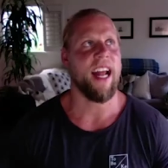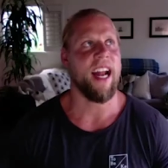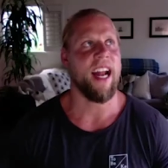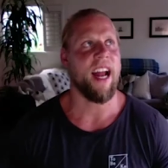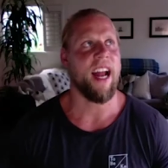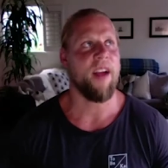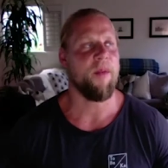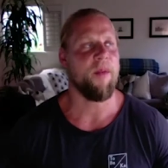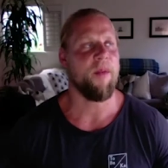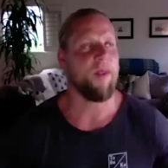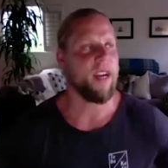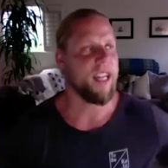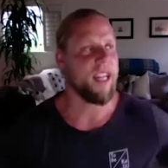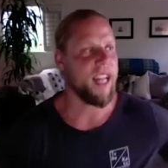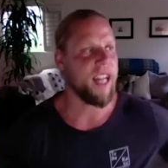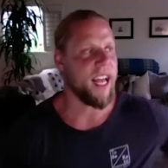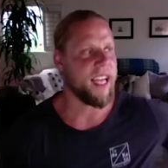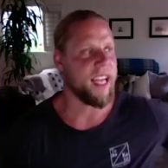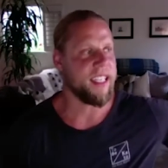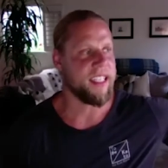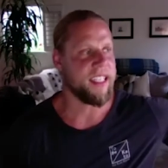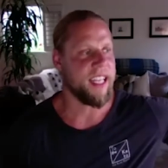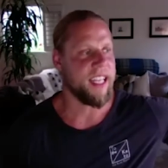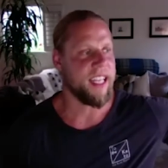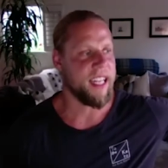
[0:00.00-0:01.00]
I
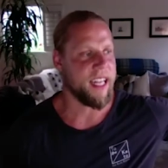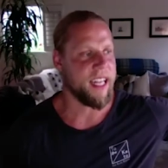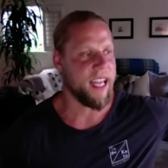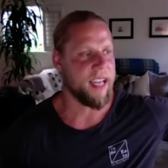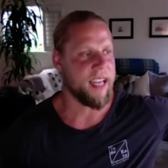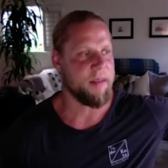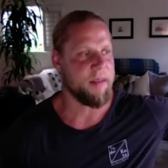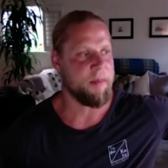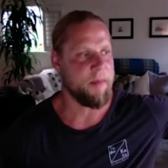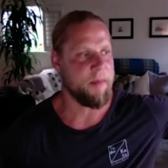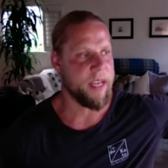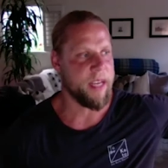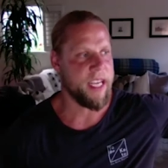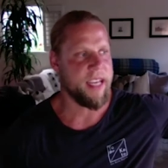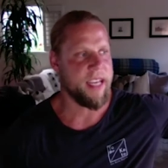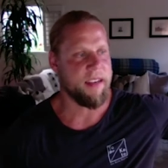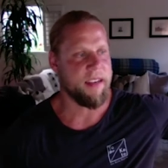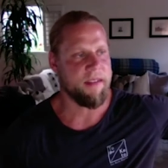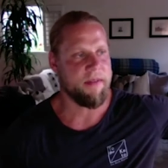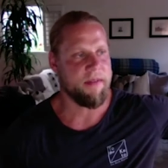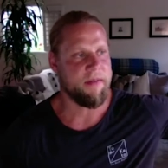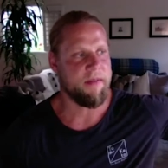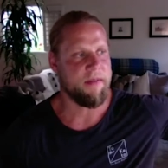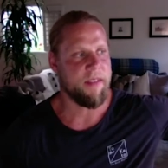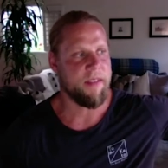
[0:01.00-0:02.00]
realized that like
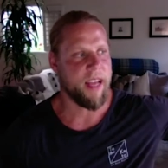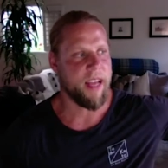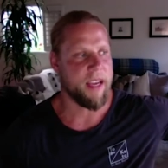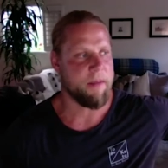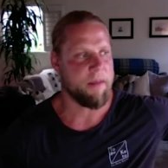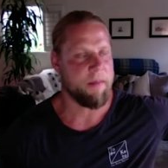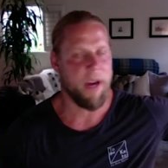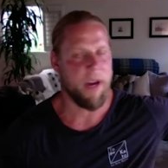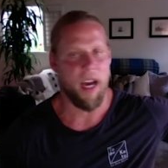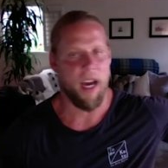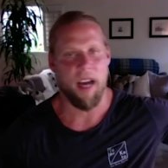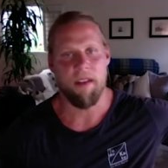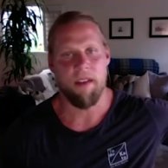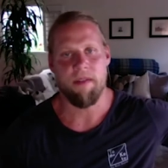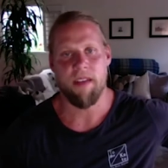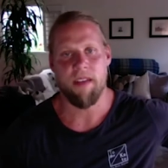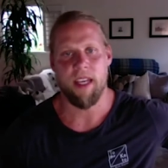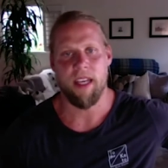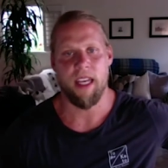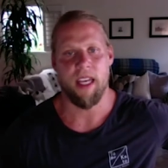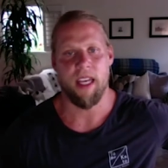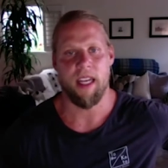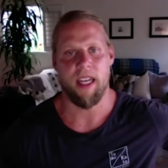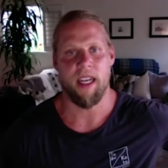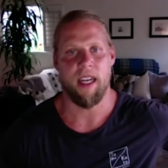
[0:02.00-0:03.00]
being like
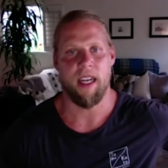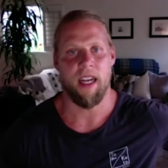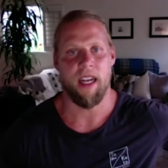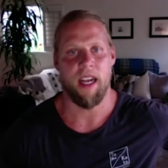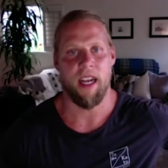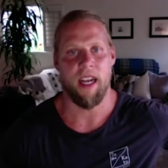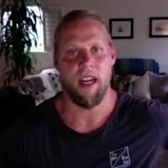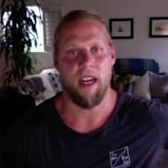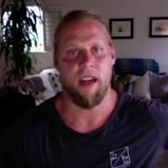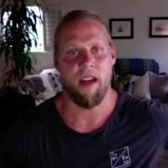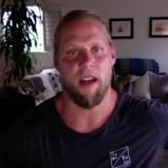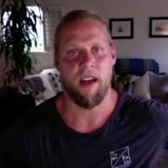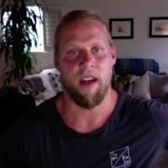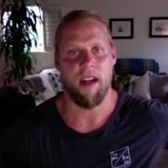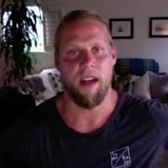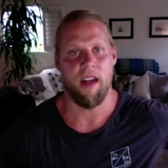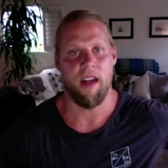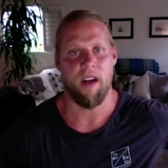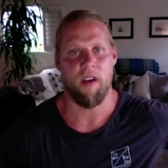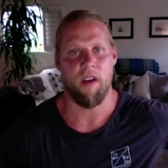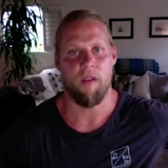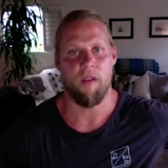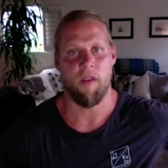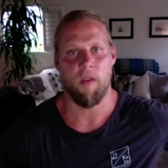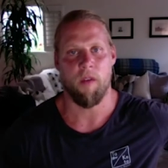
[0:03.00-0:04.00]
puffy and and
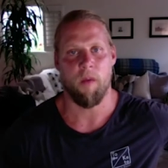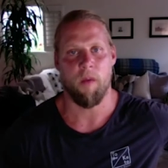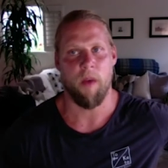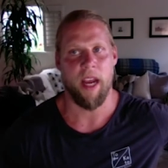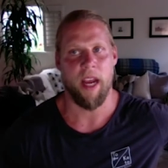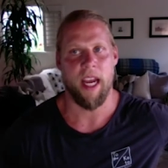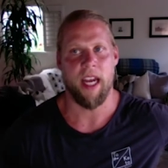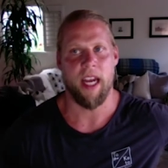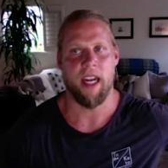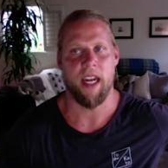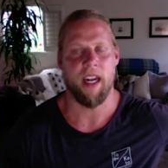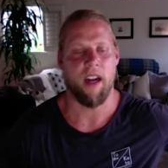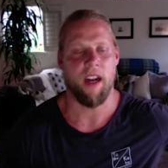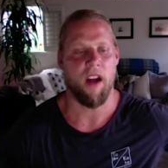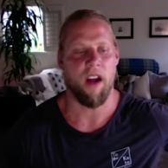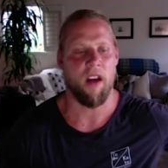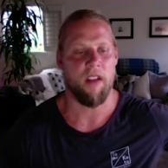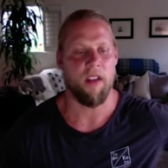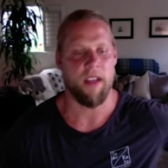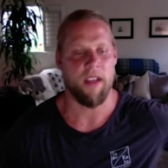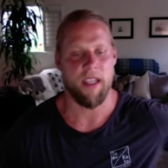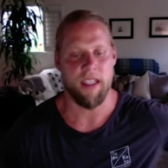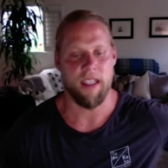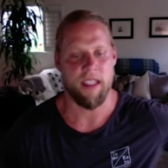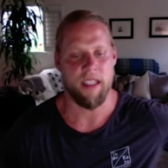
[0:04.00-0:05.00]
and overweight and
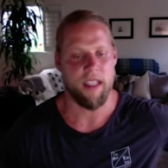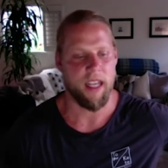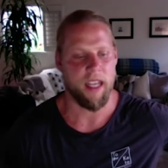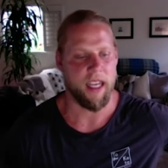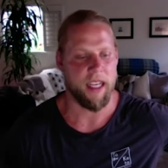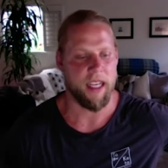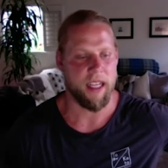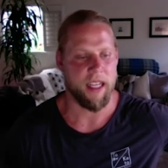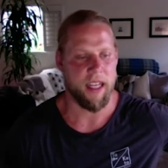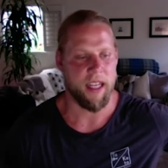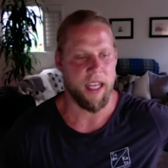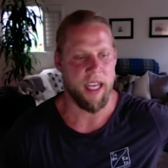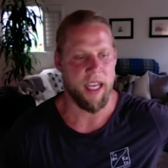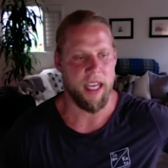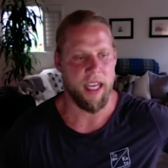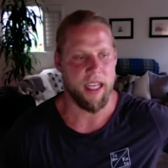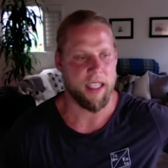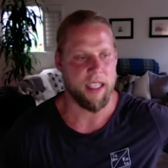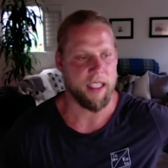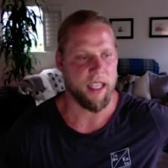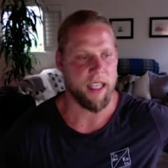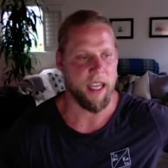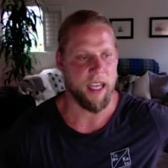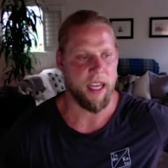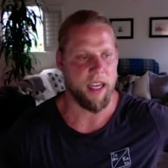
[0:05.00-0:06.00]
all these like
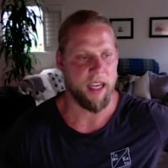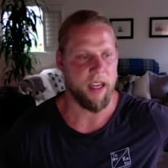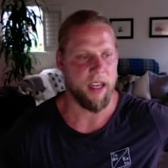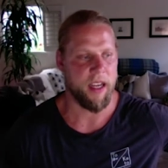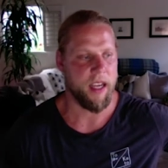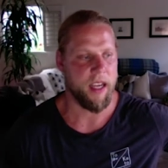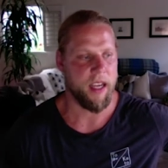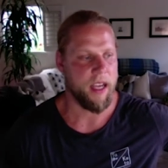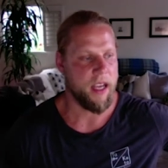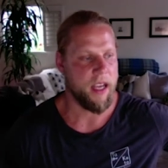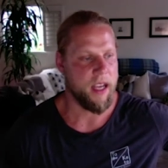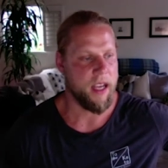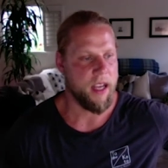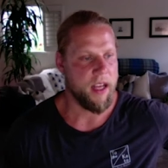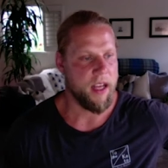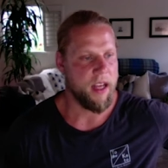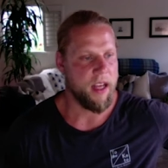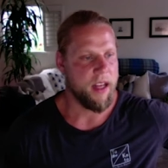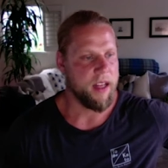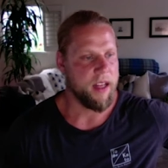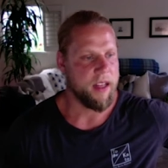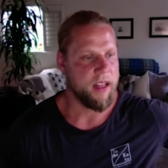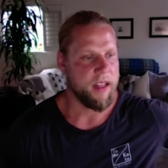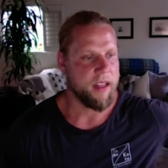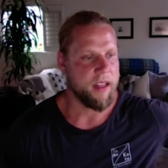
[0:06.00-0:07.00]
things like
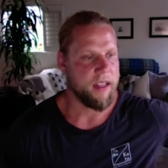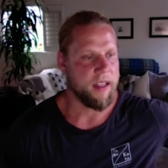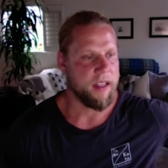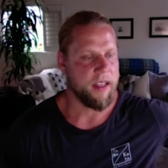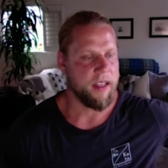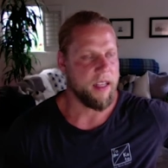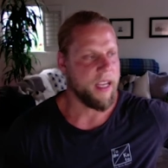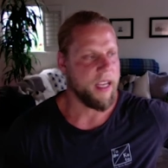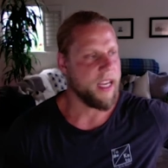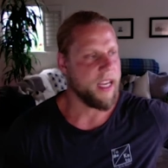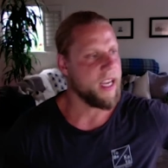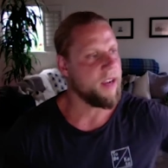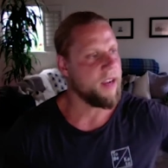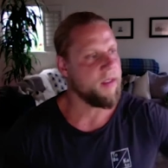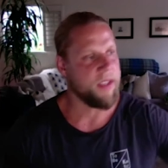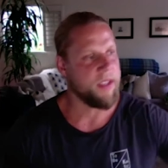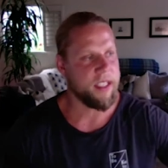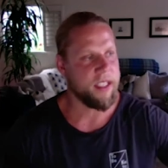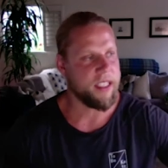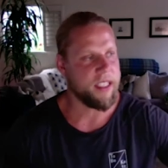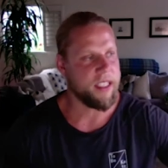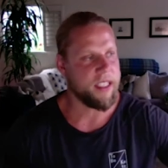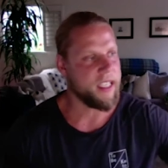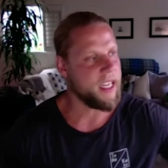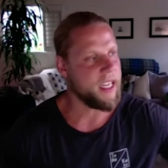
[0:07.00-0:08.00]
it
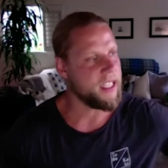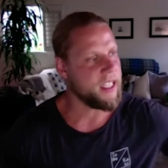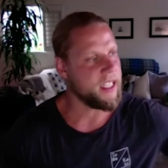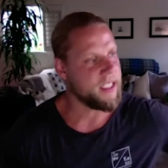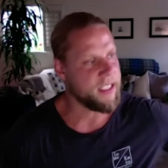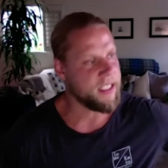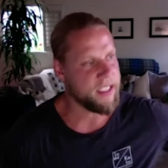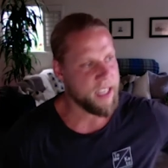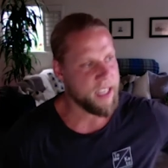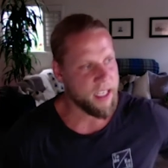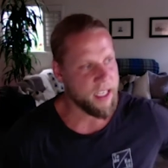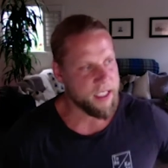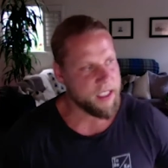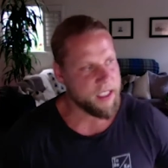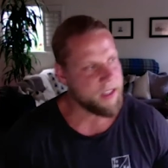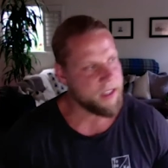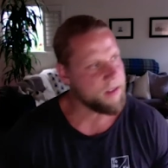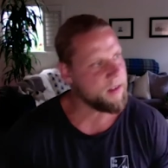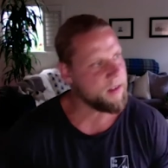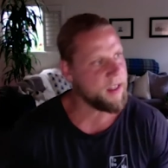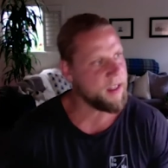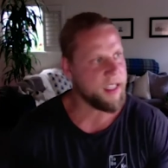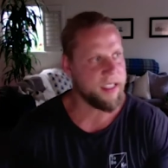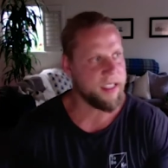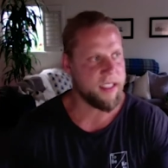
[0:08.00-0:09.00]
was it's such
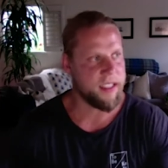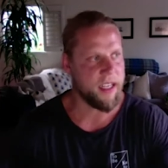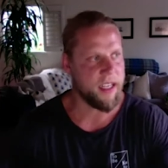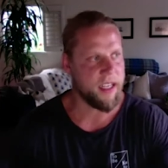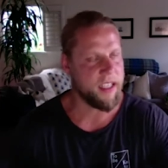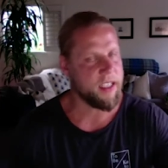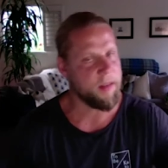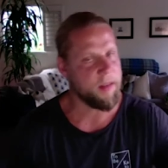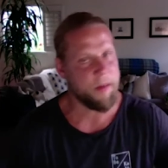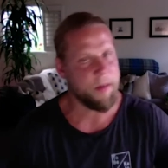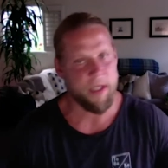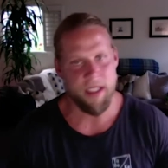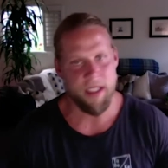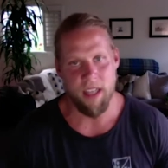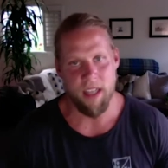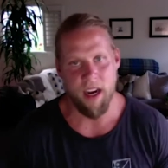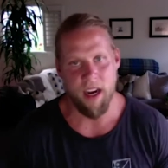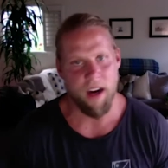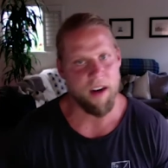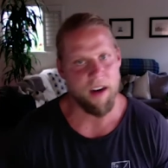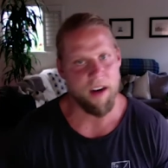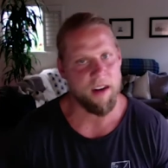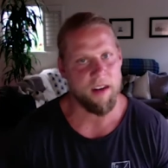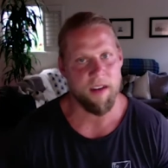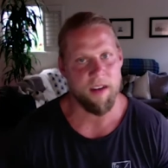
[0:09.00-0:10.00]
a it's such a
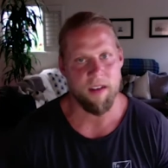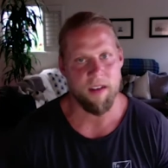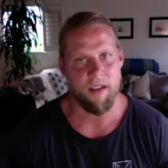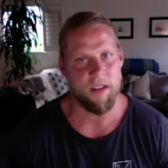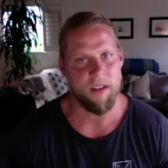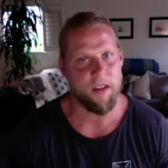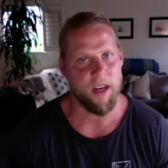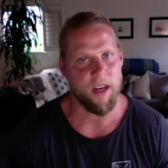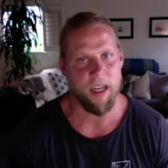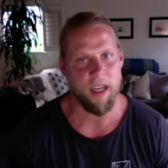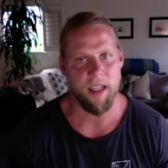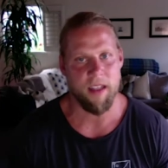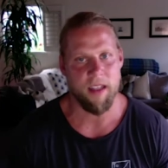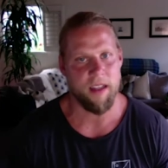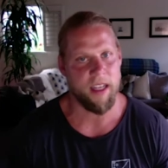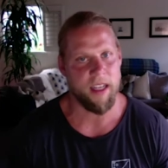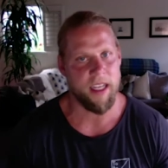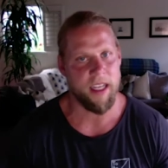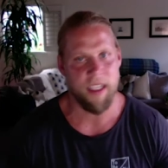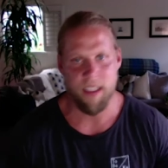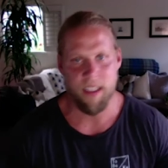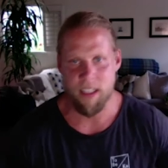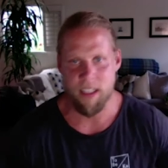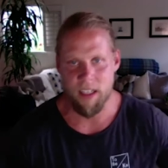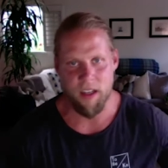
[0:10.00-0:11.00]
bizarre tra-
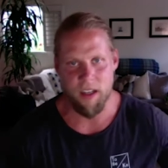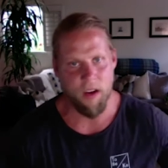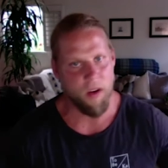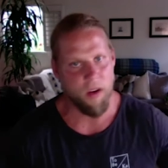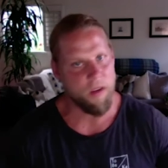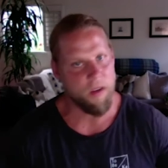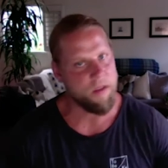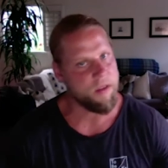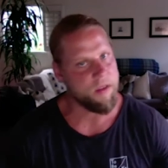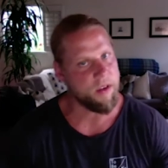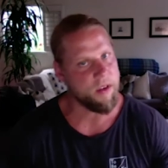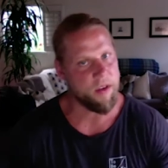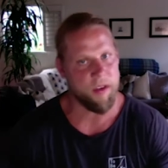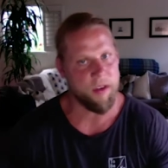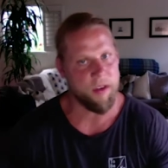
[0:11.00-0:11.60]
thing to go through you